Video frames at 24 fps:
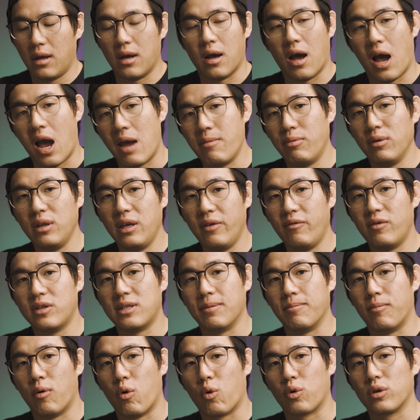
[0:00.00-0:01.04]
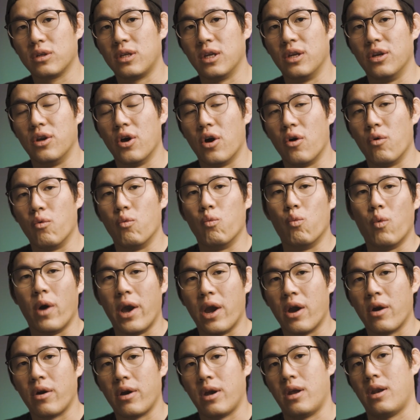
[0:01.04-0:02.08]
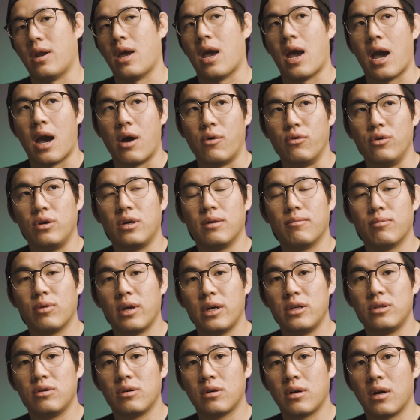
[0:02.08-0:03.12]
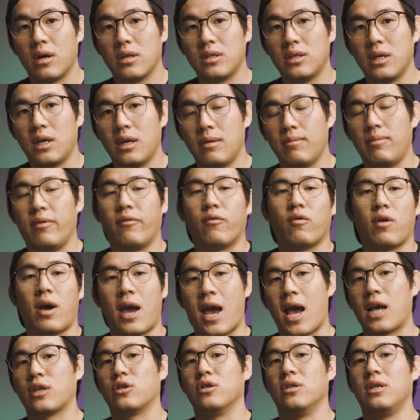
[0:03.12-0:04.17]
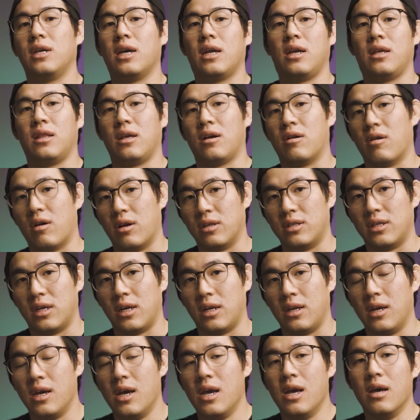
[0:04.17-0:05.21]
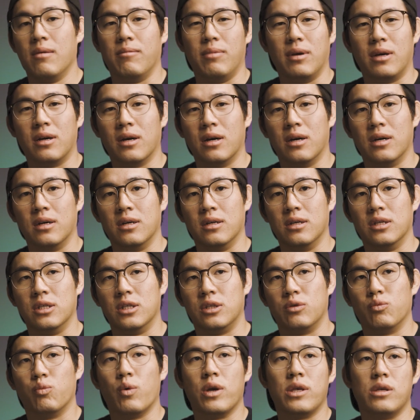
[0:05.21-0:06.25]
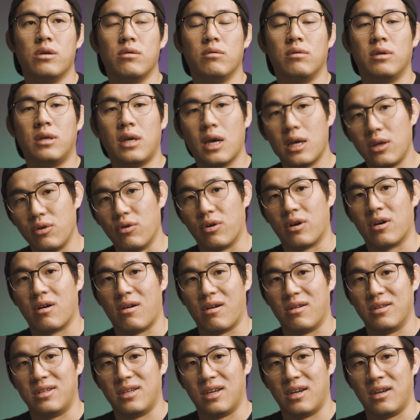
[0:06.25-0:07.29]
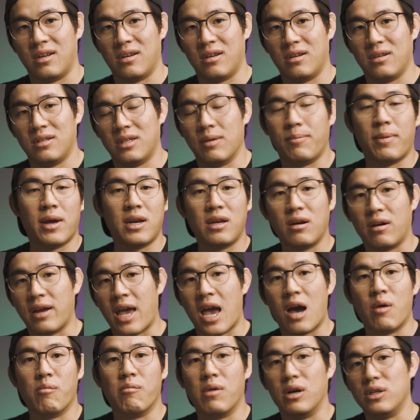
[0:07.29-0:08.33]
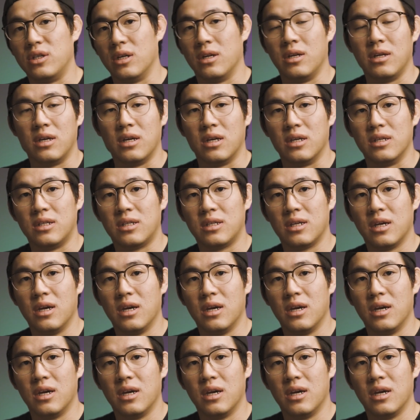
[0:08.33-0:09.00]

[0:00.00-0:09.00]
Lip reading: I believe it's important to know where and how you can place your content before actually getting the content, because when you get your content, depending on how much it is,